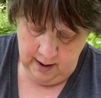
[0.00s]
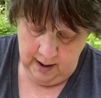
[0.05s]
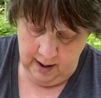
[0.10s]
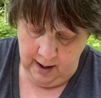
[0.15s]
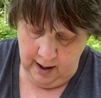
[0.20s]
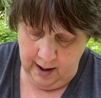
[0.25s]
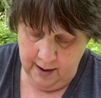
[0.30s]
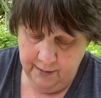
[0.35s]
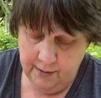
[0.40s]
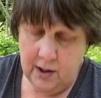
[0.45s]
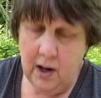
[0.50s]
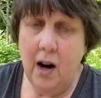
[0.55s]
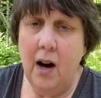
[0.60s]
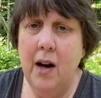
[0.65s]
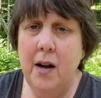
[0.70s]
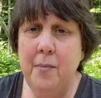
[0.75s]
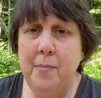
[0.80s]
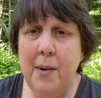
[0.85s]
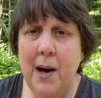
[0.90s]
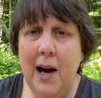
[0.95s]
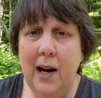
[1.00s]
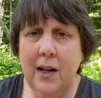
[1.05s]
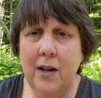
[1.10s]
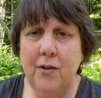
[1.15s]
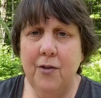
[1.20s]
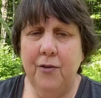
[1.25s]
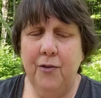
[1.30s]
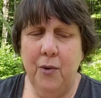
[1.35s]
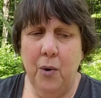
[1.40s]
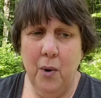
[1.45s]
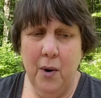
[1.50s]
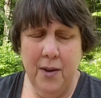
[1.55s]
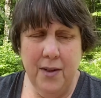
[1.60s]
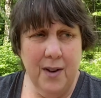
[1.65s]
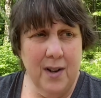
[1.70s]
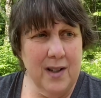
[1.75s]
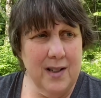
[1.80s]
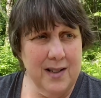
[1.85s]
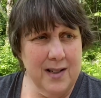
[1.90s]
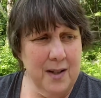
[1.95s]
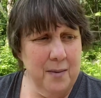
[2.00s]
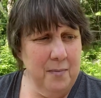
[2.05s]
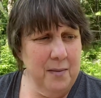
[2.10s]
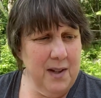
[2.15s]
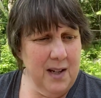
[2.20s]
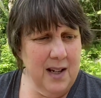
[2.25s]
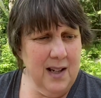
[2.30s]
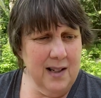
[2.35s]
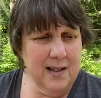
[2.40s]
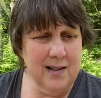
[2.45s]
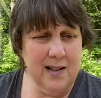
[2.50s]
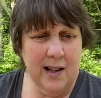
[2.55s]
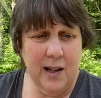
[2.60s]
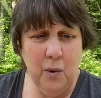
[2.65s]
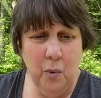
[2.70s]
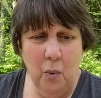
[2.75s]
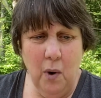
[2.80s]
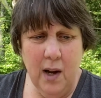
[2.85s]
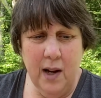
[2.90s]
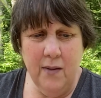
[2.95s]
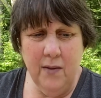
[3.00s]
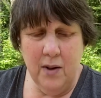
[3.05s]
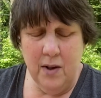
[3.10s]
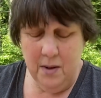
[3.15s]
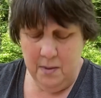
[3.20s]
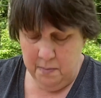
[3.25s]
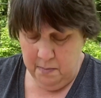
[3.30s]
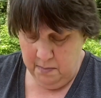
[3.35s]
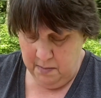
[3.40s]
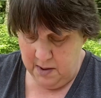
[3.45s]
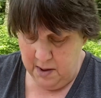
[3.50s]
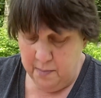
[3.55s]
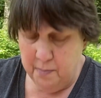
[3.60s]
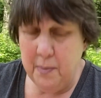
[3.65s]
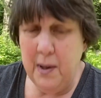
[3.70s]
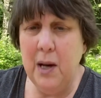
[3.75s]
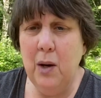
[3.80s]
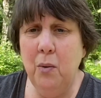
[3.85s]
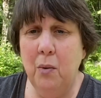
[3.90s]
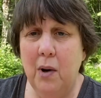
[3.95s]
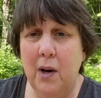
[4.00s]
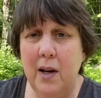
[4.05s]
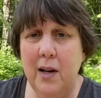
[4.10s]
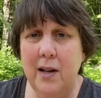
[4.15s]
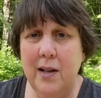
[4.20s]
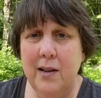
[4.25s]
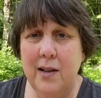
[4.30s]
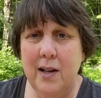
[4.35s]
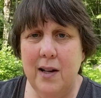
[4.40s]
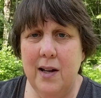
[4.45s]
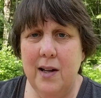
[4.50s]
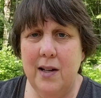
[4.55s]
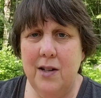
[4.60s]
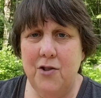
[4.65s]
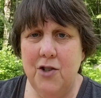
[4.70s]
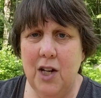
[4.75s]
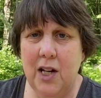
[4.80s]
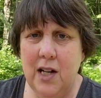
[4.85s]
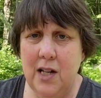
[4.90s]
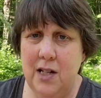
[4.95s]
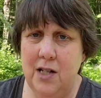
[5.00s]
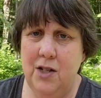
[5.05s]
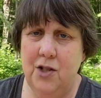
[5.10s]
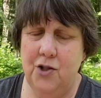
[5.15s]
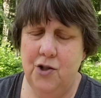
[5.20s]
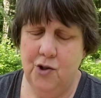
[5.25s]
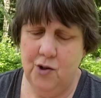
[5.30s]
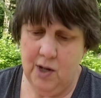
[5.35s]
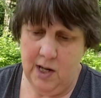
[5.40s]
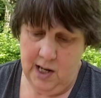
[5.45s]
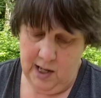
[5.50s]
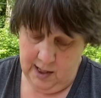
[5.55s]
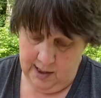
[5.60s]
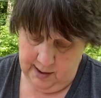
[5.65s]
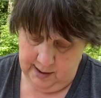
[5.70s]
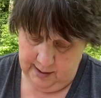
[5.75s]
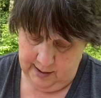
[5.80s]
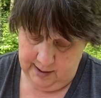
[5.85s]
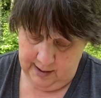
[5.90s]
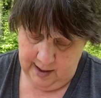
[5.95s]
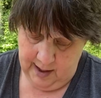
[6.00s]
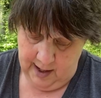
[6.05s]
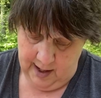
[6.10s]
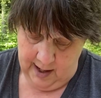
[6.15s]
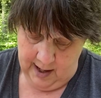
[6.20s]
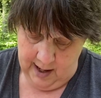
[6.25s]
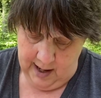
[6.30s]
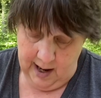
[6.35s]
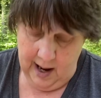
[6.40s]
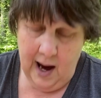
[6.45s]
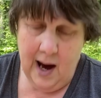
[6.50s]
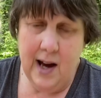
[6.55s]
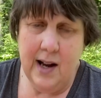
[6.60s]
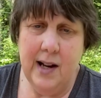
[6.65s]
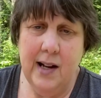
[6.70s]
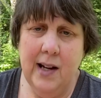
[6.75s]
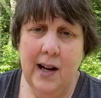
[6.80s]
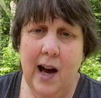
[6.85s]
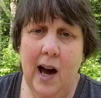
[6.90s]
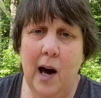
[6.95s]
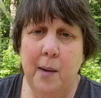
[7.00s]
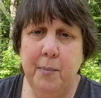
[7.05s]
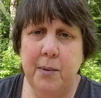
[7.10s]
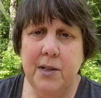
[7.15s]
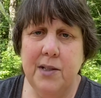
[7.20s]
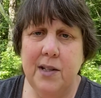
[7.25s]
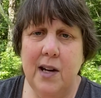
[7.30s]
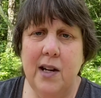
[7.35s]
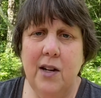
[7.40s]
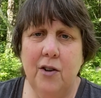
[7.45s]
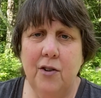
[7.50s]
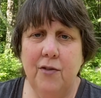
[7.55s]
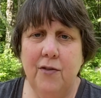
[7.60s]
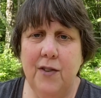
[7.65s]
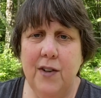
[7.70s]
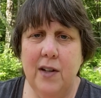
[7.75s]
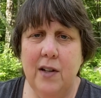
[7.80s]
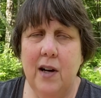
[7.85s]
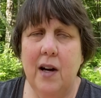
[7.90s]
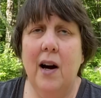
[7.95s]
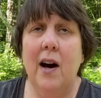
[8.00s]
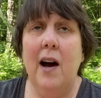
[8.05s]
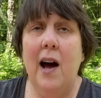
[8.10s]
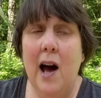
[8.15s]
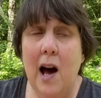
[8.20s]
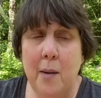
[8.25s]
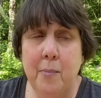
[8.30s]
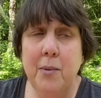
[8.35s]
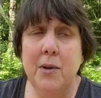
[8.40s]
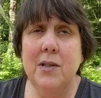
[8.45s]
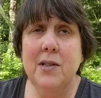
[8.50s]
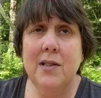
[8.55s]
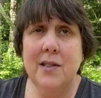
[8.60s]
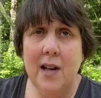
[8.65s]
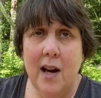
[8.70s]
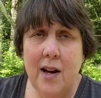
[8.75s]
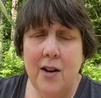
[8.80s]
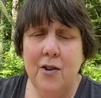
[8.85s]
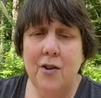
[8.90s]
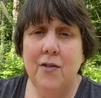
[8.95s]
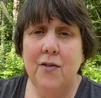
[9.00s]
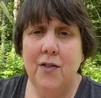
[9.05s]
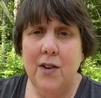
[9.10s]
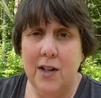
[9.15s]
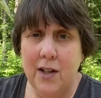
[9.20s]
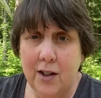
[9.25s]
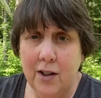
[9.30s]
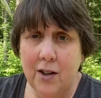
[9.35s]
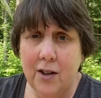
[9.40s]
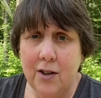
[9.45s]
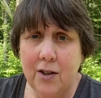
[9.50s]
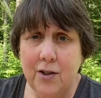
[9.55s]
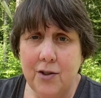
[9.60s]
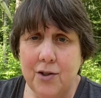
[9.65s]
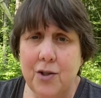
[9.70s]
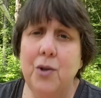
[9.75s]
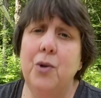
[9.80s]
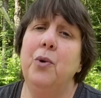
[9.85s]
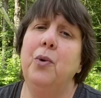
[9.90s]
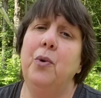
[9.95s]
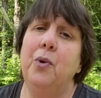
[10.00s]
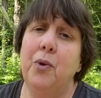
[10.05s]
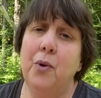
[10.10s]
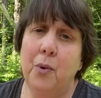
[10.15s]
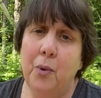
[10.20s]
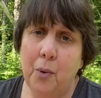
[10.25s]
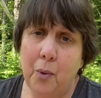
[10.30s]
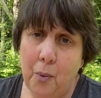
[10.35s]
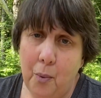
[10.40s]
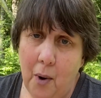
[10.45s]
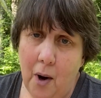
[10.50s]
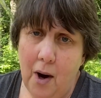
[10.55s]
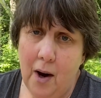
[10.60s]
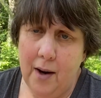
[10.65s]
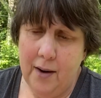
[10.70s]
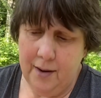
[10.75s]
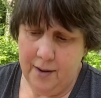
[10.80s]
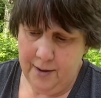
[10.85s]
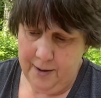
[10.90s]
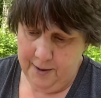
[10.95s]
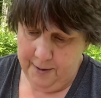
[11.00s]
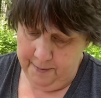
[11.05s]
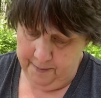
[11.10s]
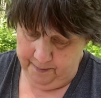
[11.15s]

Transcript: I've gone back and forth on some things. Like one of them, the big one in the chicken industry, is adding apple cider vinegar to the water.